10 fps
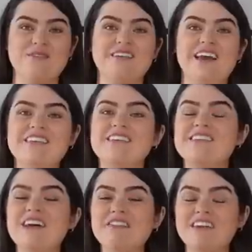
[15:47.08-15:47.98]
So yeah, this is
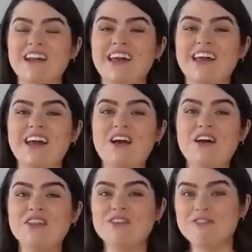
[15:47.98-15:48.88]
definitely
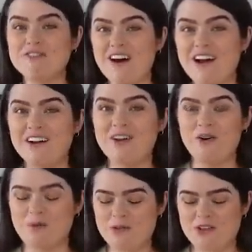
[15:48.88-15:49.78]
the fun
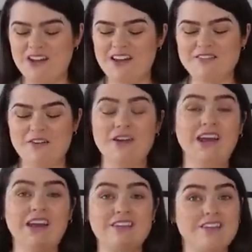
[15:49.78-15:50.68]
option. It's
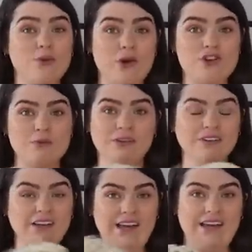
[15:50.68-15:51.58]
very
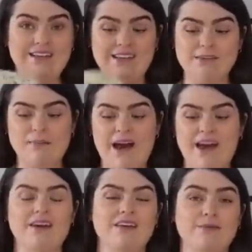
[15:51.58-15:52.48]
squishable and easy to
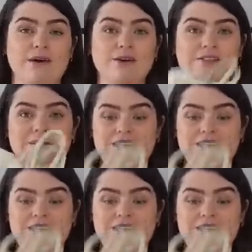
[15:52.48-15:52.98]
pack as well, so